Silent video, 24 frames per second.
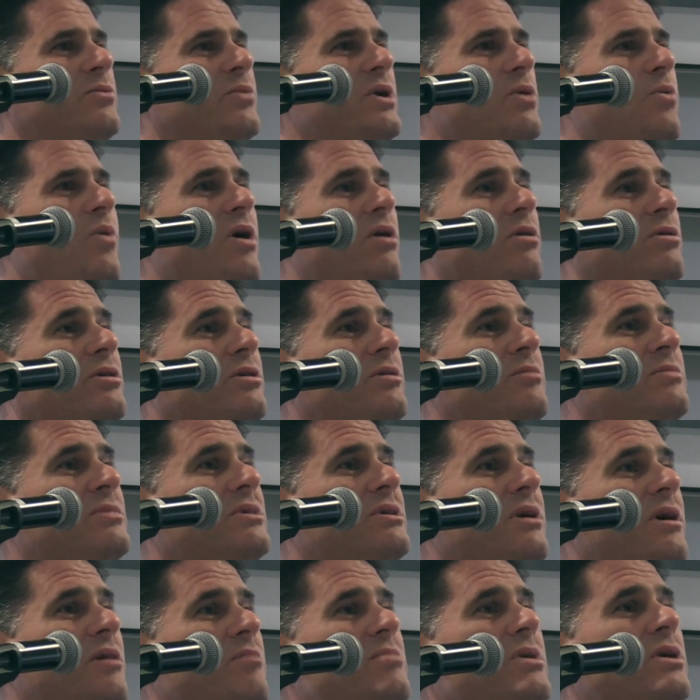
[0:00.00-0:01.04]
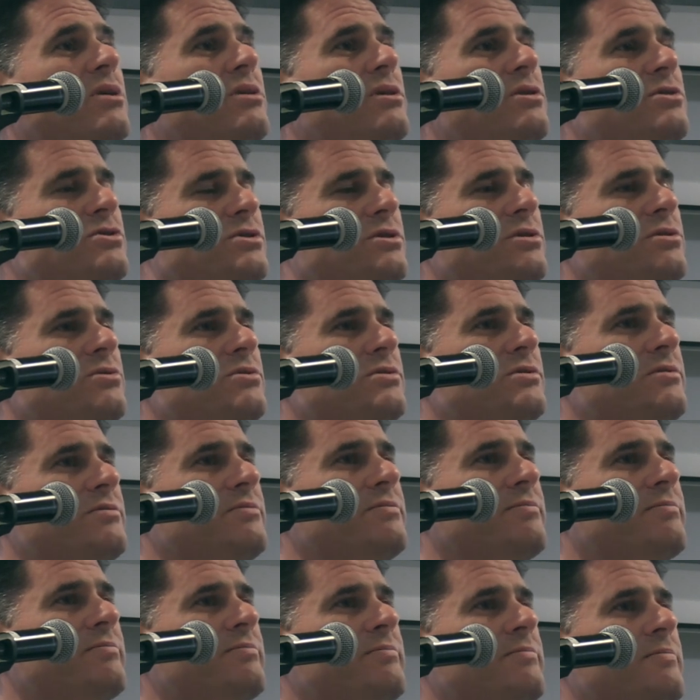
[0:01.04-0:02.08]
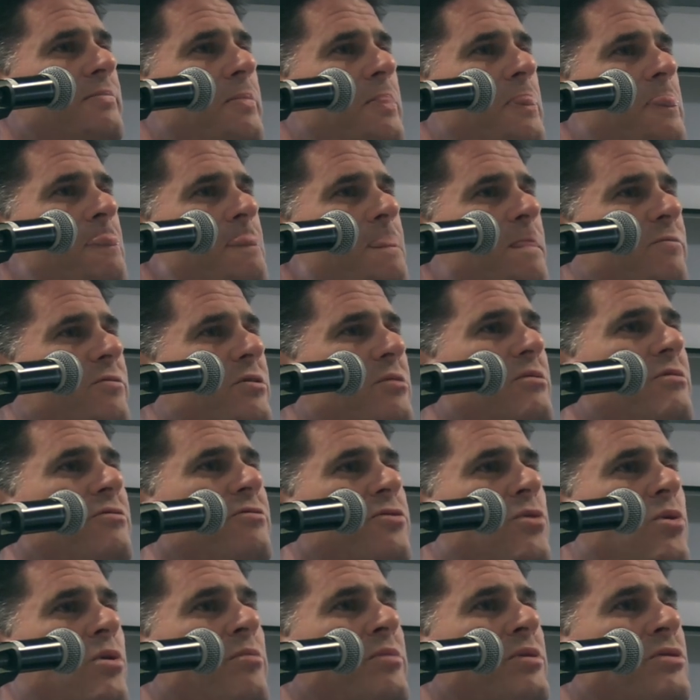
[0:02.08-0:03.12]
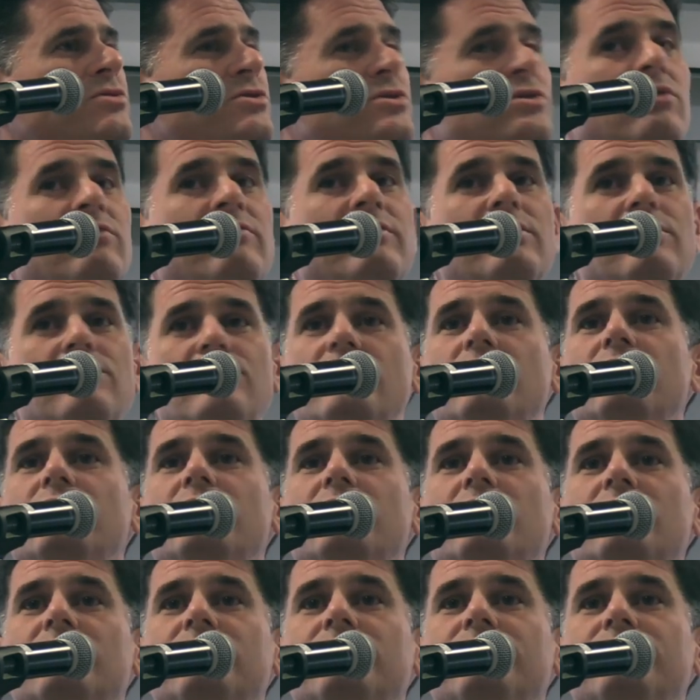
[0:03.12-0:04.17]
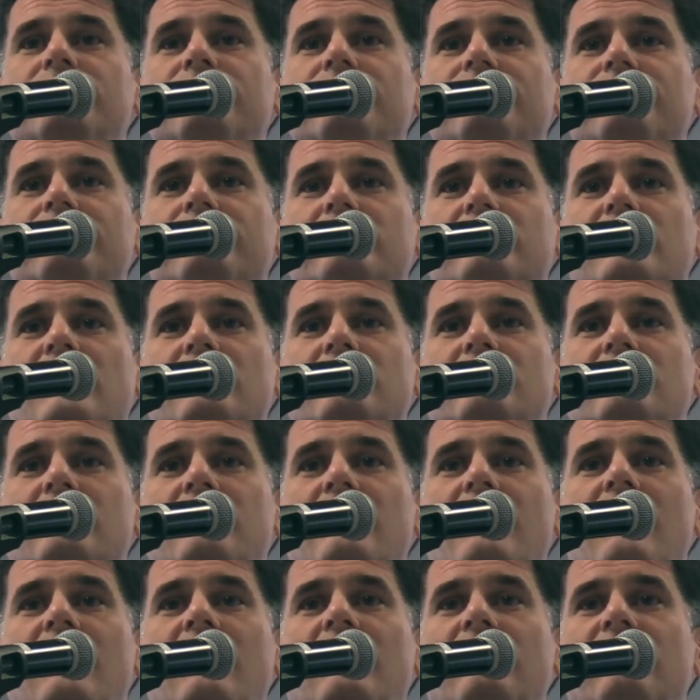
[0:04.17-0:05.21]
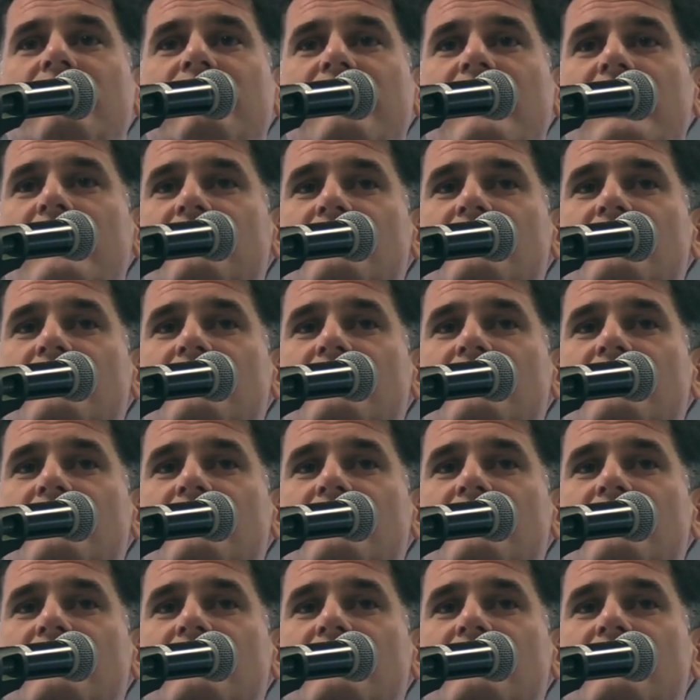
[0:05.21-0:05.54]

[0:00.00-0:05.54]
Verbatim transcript: we welcomed a million Jews from the former Soviet Union. And today, if